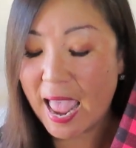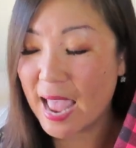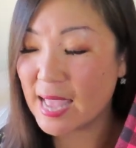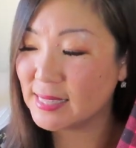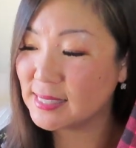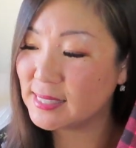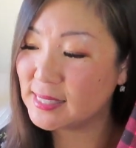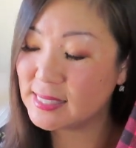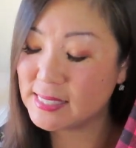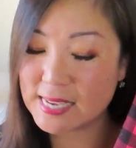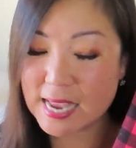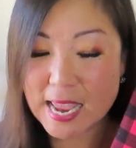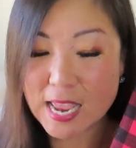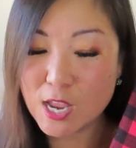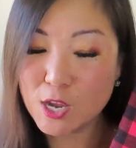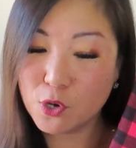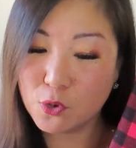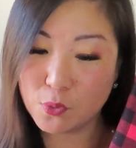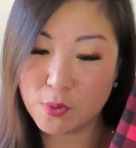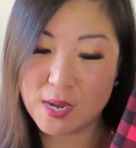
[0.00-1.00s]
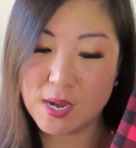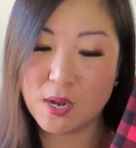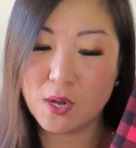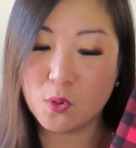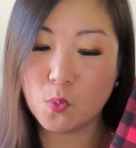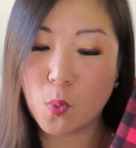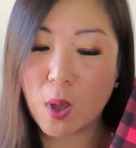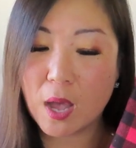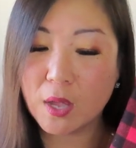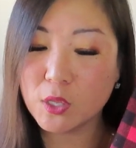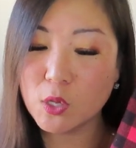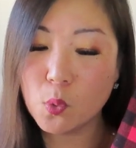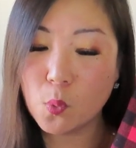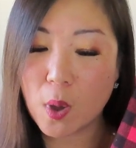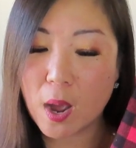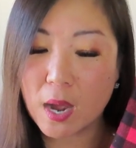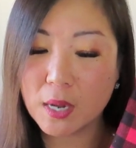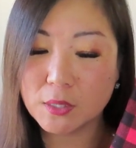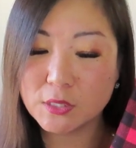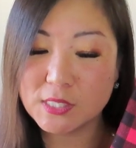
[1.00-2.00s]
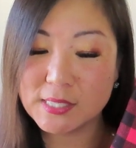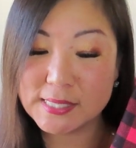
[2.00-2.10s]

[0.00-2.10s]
and stay green while you watch,